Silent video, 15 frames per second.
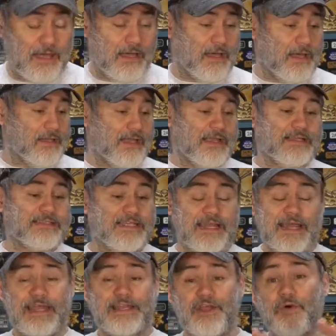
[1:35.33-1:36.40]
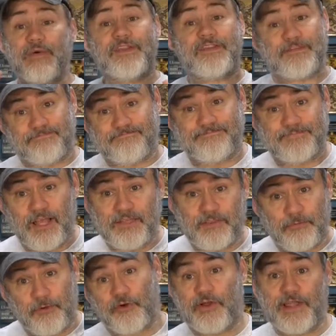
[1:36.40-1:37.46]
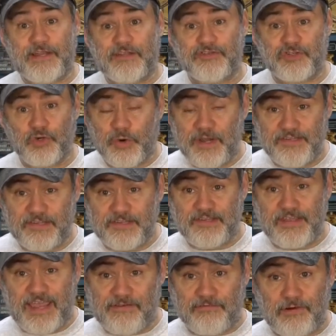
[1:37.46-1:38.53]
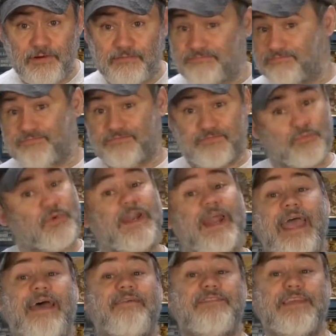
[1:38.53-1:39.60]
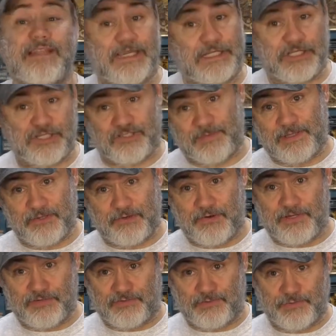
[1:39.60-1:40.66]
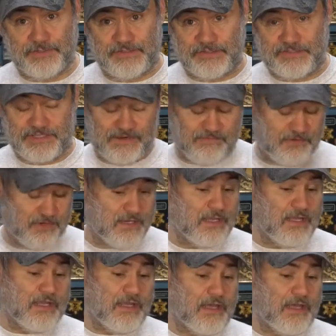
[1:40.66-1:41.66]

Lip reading: Like I said, I know it's not the greatest choices ever. When have the elections been the greatest choices ever?